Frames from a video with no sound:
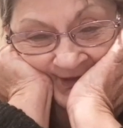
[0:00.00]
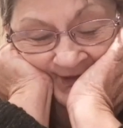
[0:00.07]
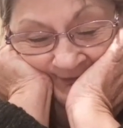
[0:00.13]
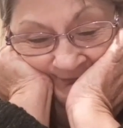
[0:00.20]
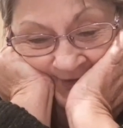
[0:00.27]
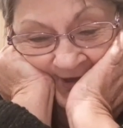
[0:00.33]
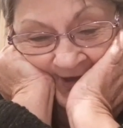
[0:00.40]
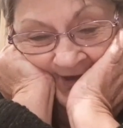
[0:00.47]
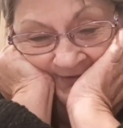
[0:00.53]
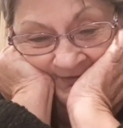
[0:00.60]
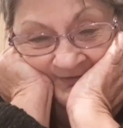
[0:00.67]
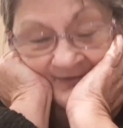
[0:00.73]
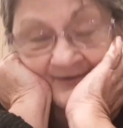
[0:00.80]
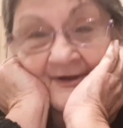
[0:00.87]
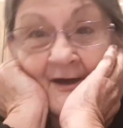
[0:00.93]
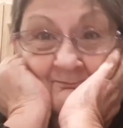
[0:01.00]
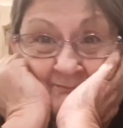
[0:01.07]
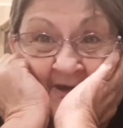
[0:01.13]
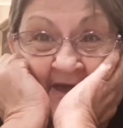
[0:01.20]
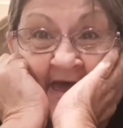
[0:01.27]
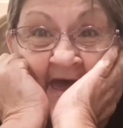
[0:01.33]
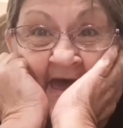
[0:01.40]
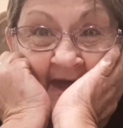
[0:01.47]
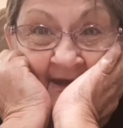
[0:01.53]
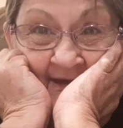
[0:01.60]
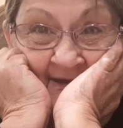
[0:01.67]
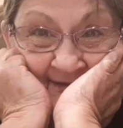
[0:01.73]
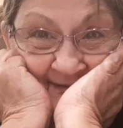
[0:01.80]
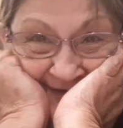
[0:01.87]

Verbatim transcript: Well, I'm back.